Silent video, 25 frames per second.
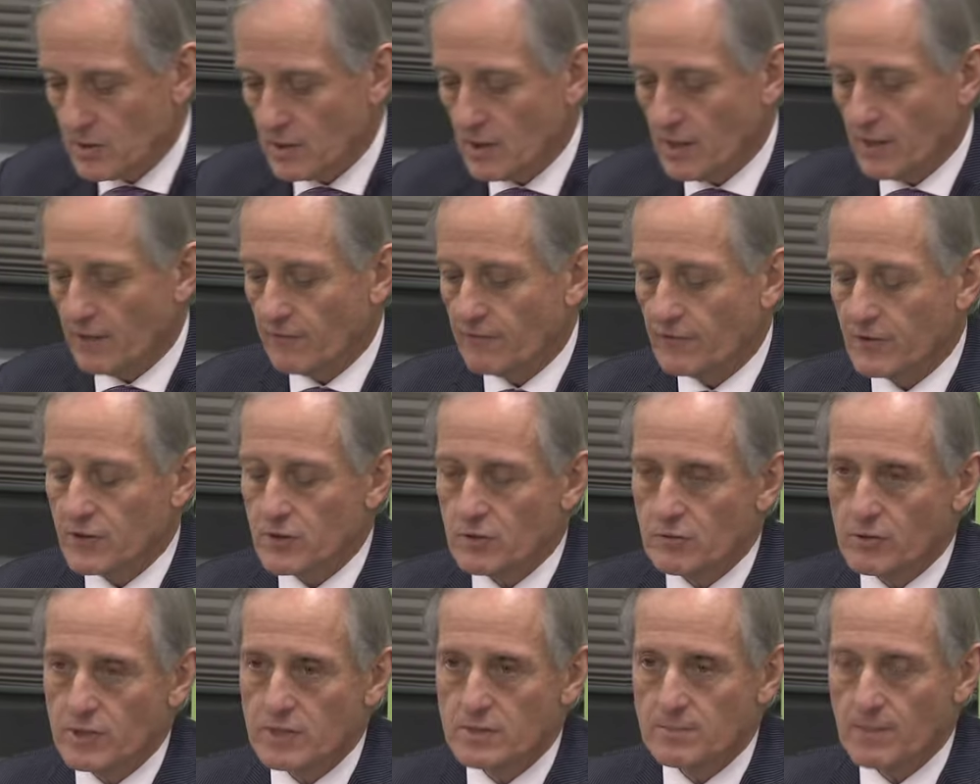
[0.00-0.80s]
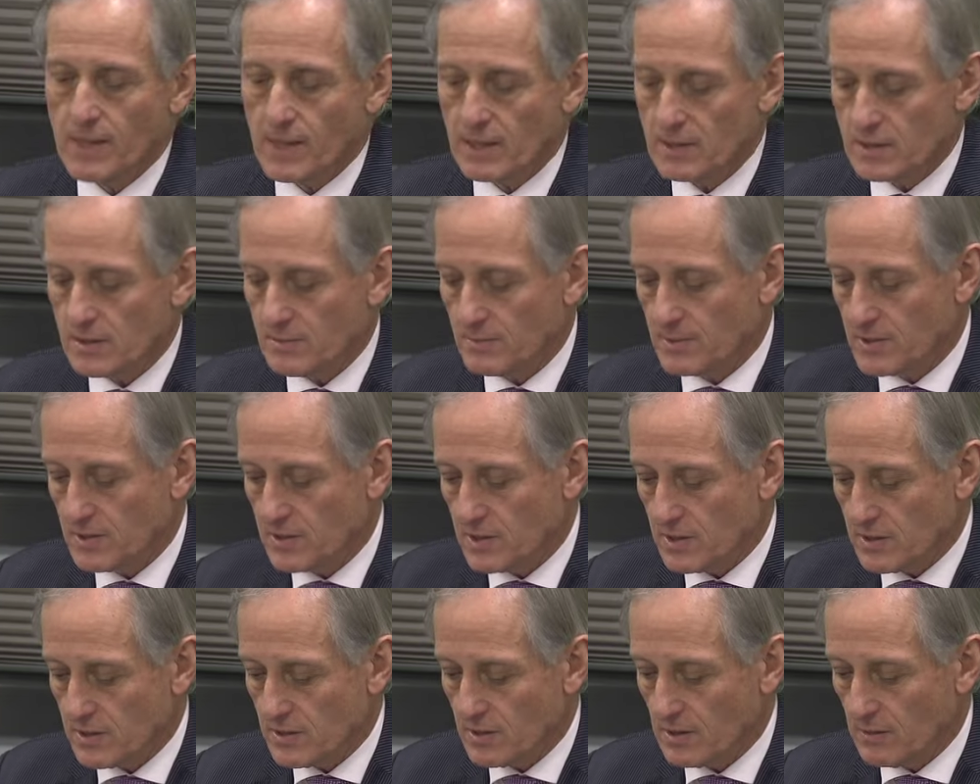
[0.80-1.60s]
in our fisheries management
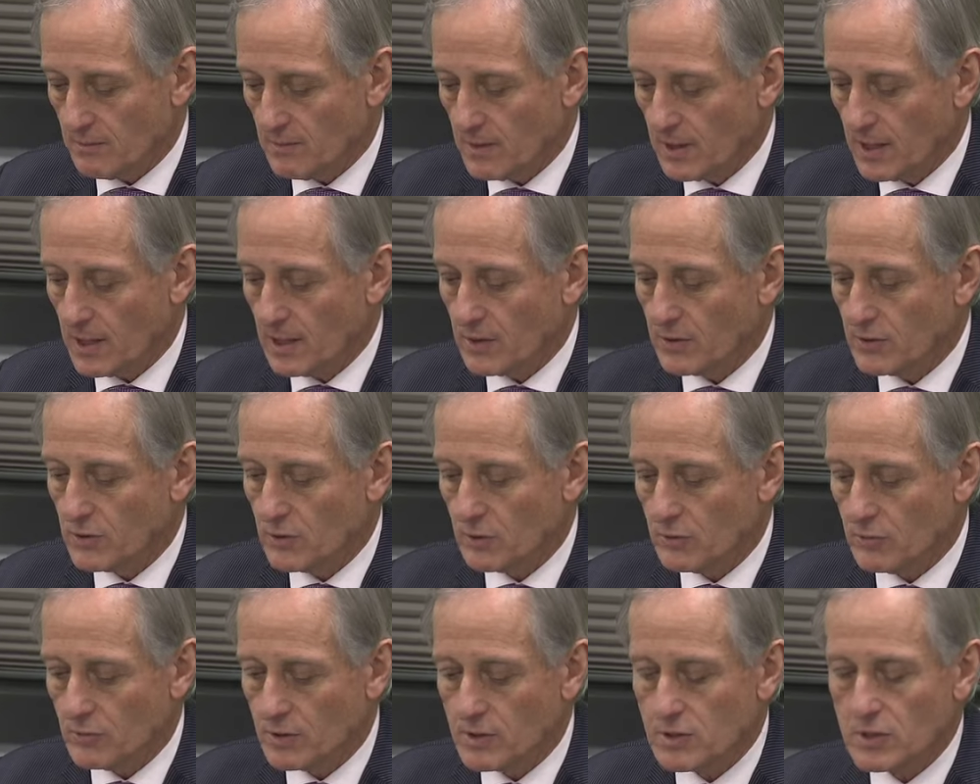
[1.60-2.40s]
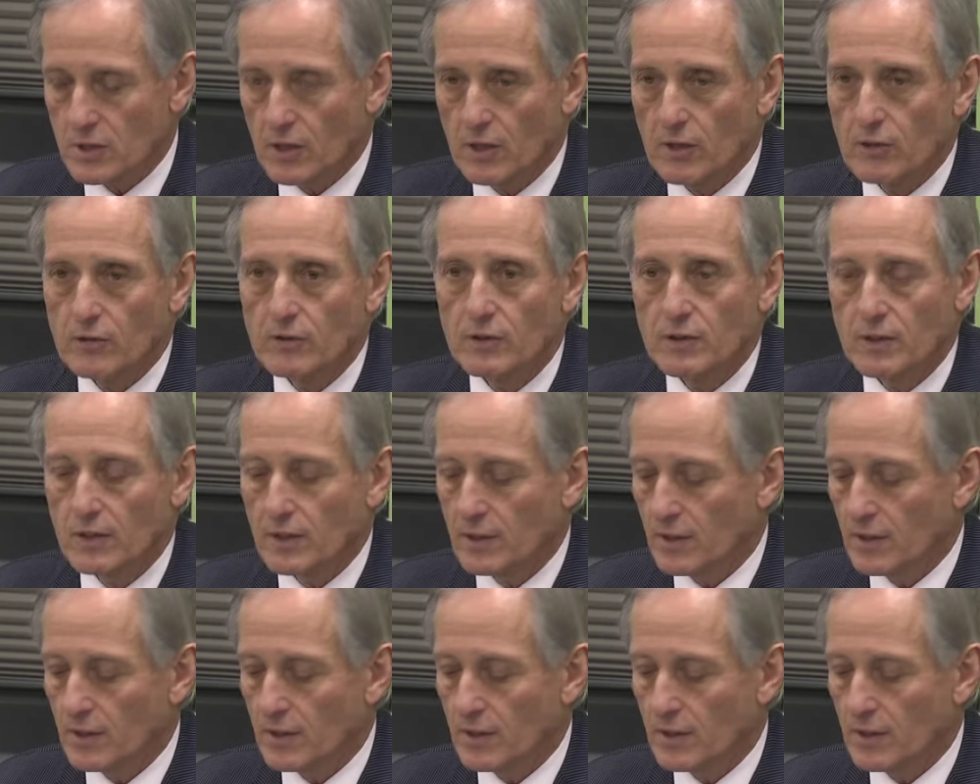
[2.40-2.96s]
system, and in doing so,